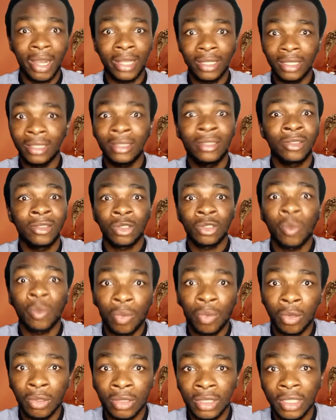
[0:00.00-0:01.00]
I need this
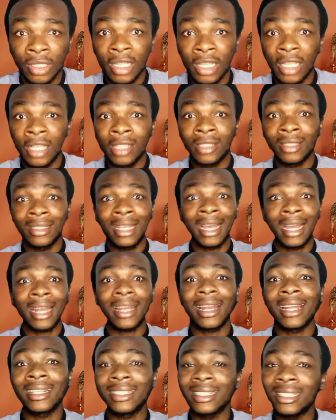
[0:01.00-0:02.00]
support so
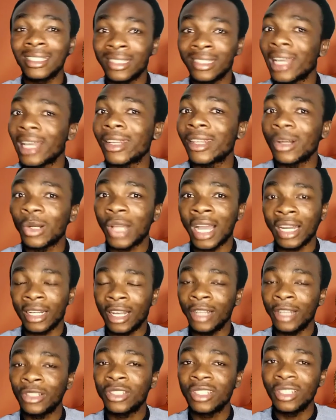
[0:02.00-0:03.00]
that this channel can
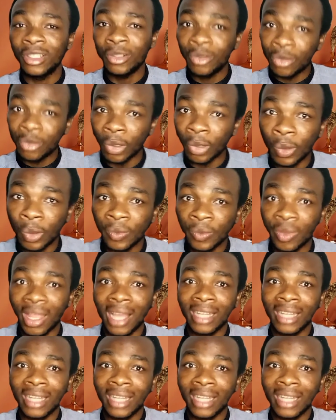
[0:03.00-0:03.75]
actually grow